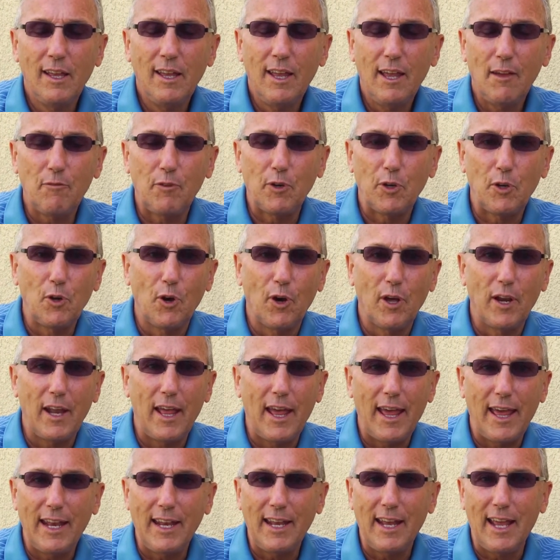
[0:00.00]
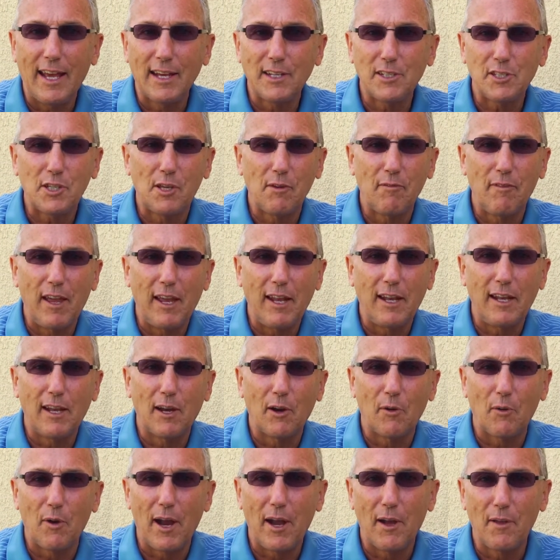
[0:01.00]
If you're doing any excavating
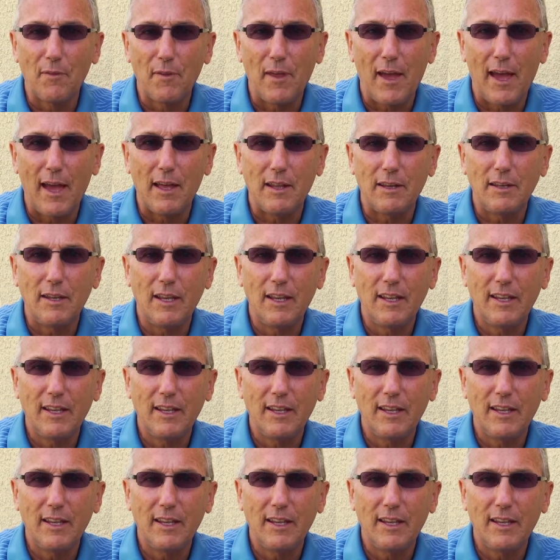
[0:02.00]
around that